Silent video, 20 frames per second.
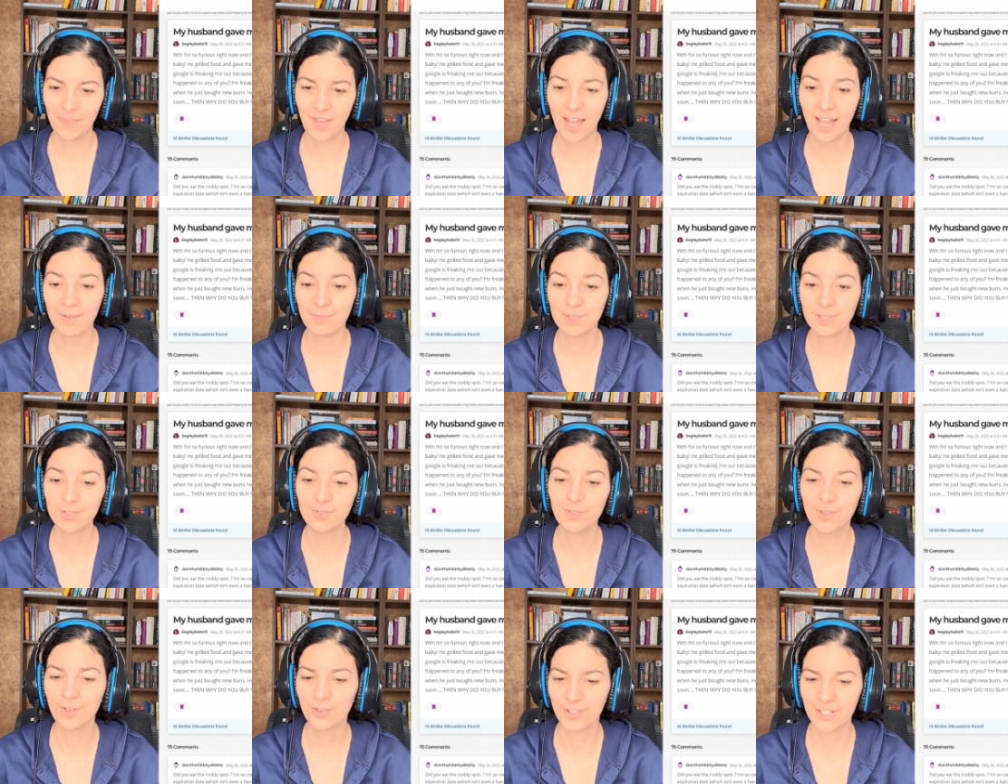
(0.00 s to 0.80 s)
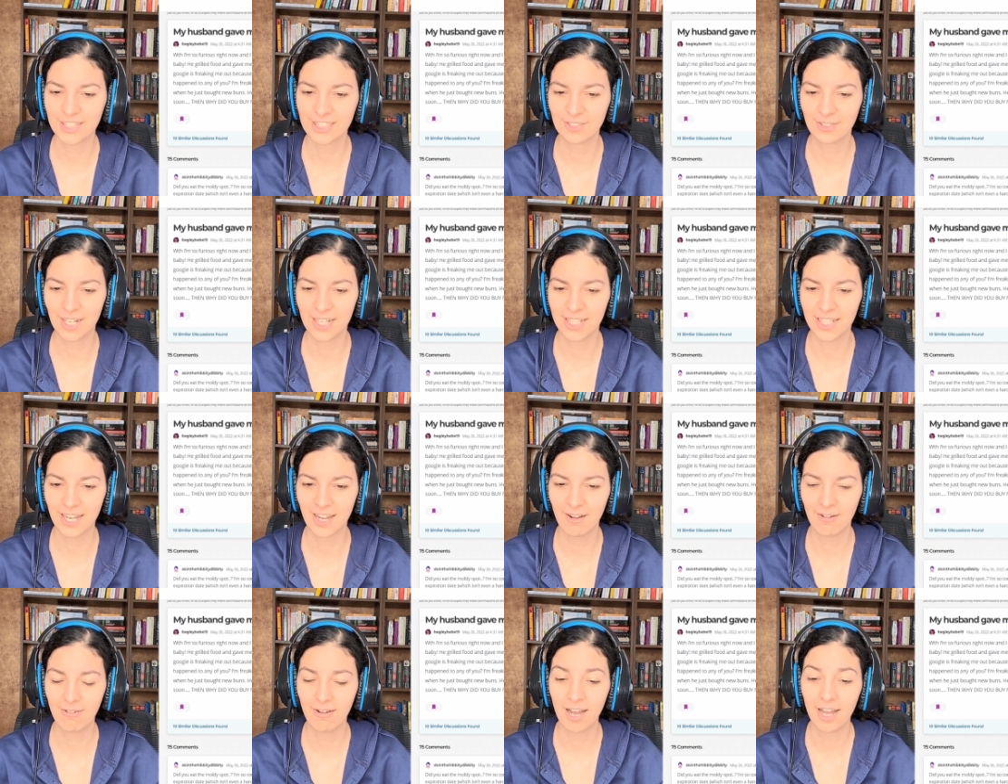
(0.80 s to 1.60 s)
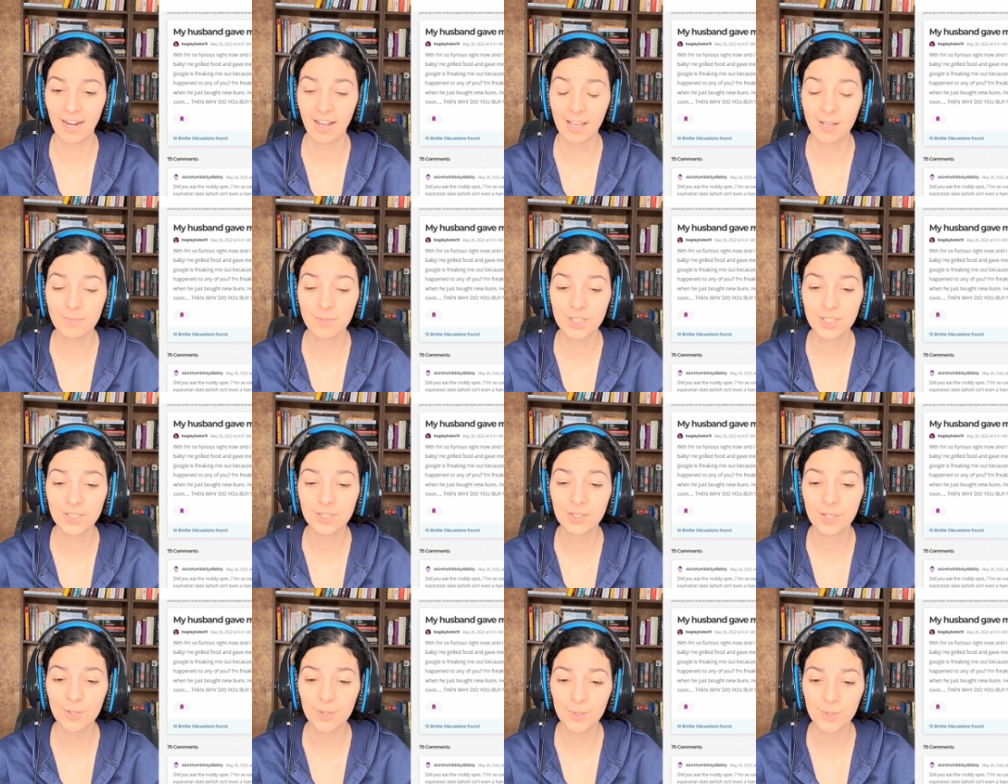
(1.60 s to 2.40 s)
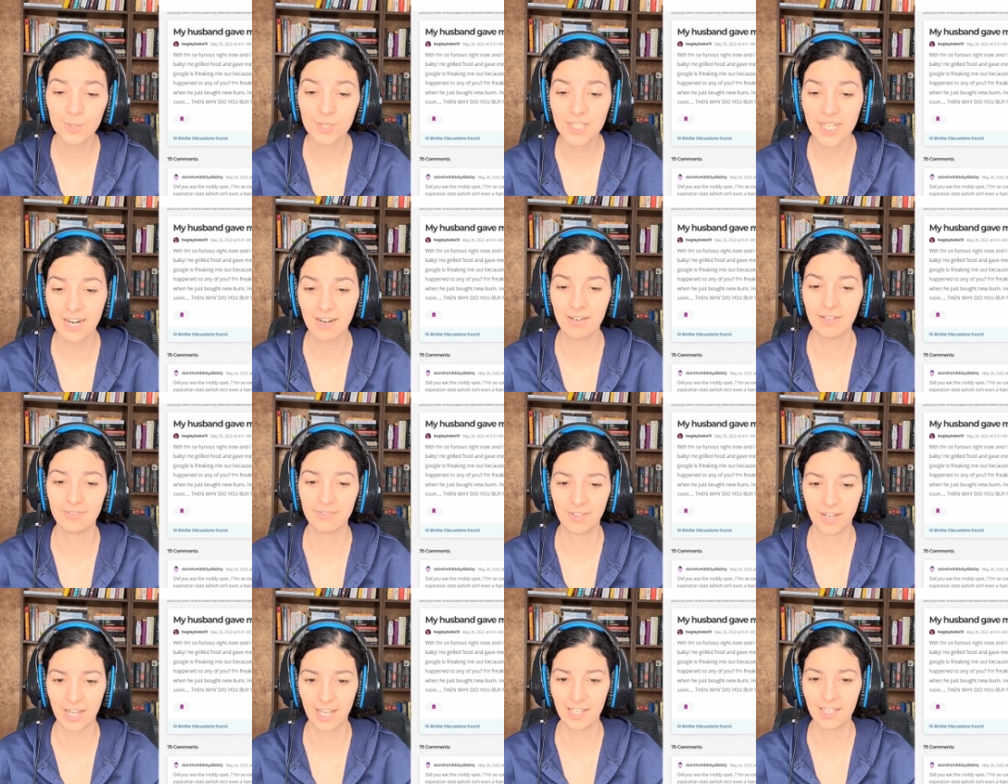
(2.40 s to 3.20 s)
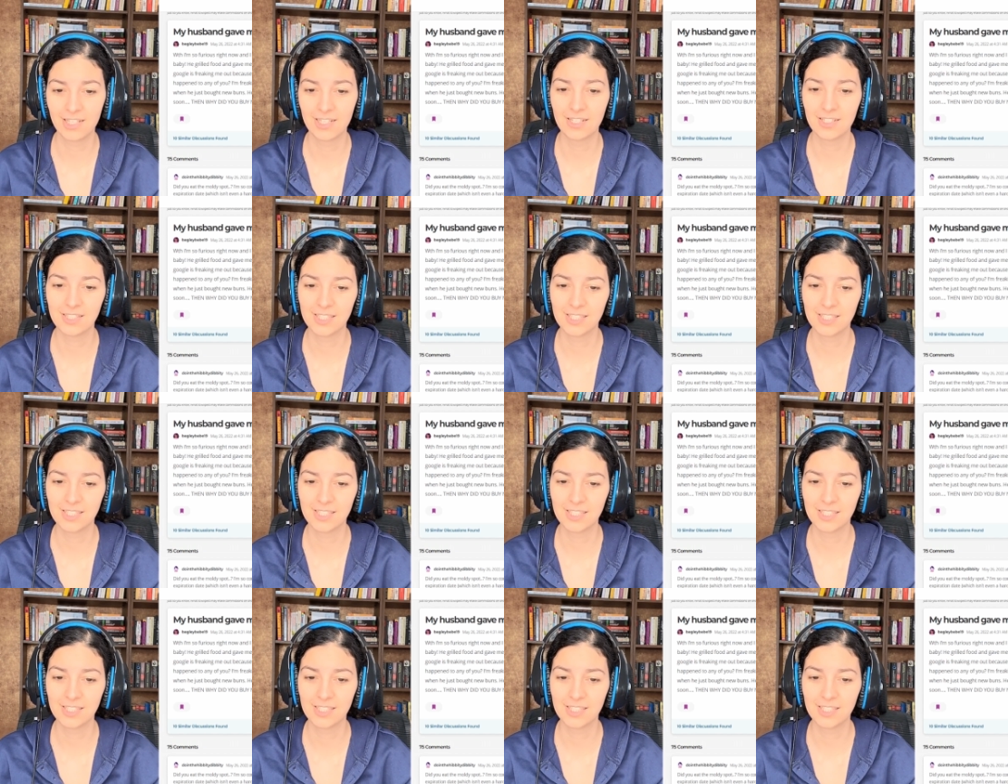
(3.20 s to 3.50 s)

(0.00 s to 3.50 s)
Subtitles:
I'm so furious right now, and I am so terrified